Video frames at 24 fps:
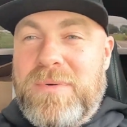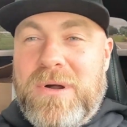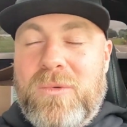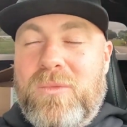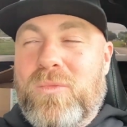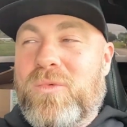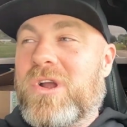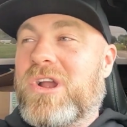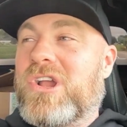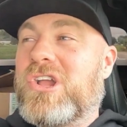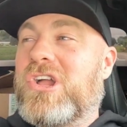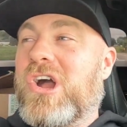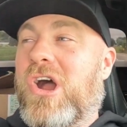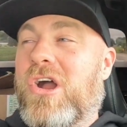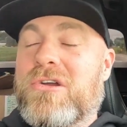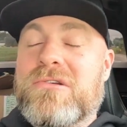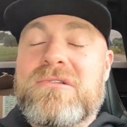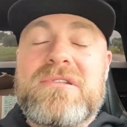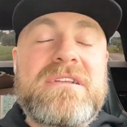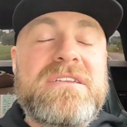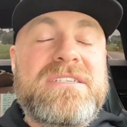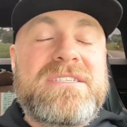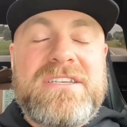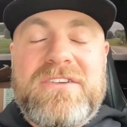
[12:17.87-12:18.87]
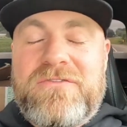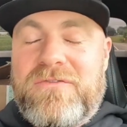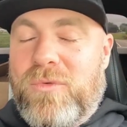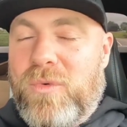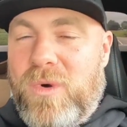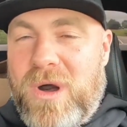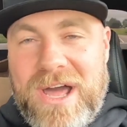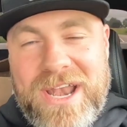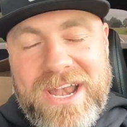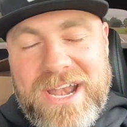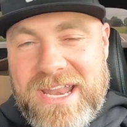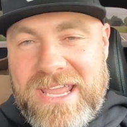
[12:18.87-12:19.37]
but regardless of
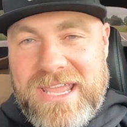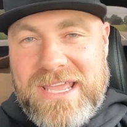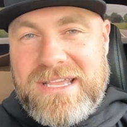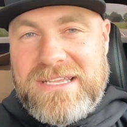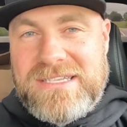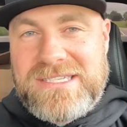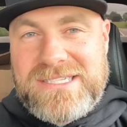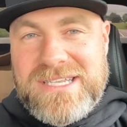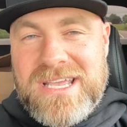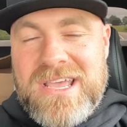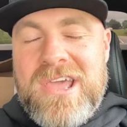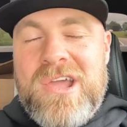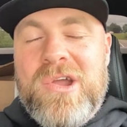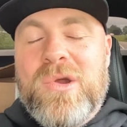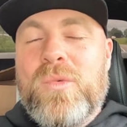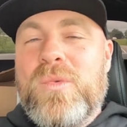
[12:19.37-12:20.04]
what it is,